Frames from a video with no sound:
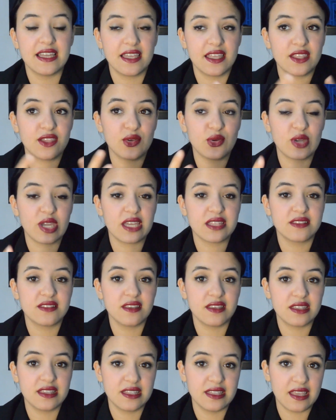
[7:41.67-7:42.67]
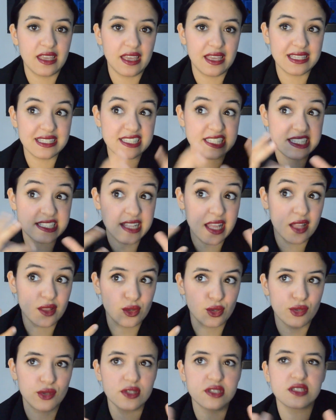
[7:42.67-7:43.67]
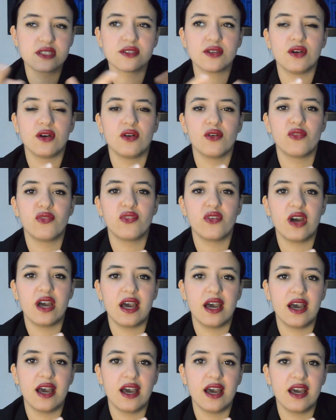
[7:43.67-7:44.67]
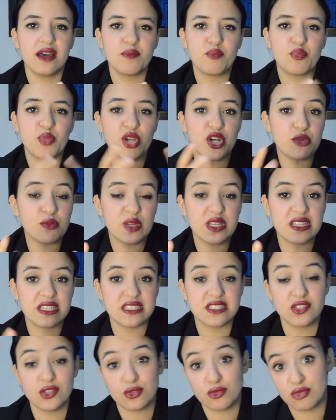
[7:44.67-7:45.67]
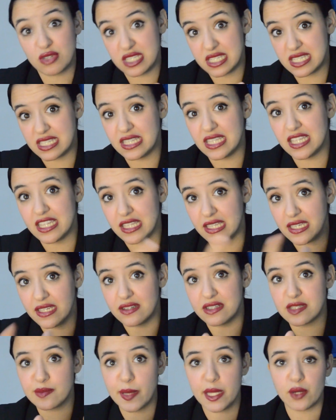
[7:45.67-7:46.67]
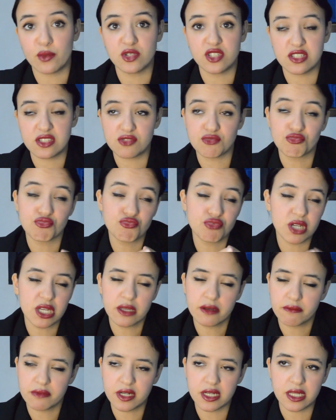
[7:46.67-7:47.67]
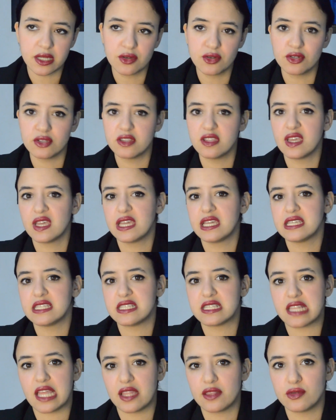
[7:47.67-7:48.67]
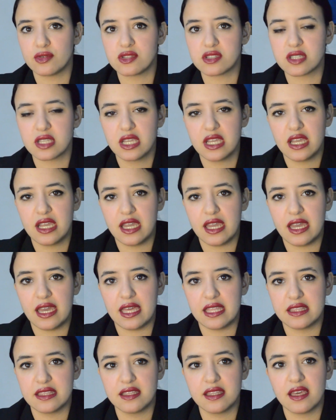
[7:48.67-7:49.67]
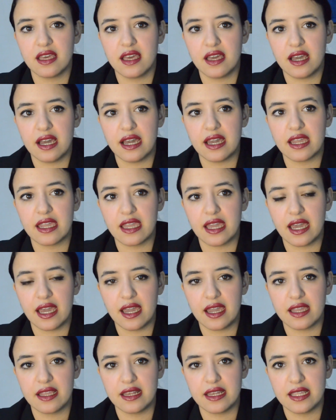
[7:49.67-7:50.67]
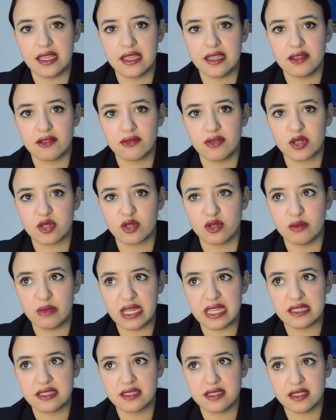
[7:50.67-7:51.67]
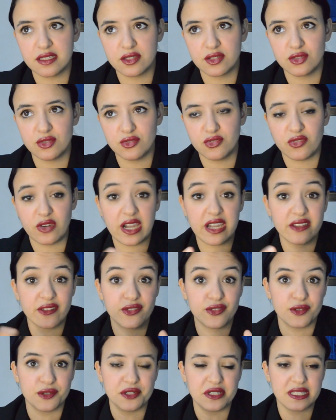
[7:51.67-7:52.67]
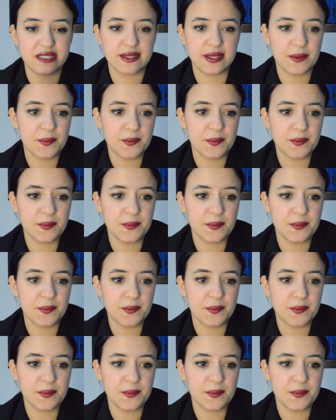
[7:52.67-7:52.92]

you get the status of a permanent resident here in Spain, which is really good status, and I highly recommend to fight for it.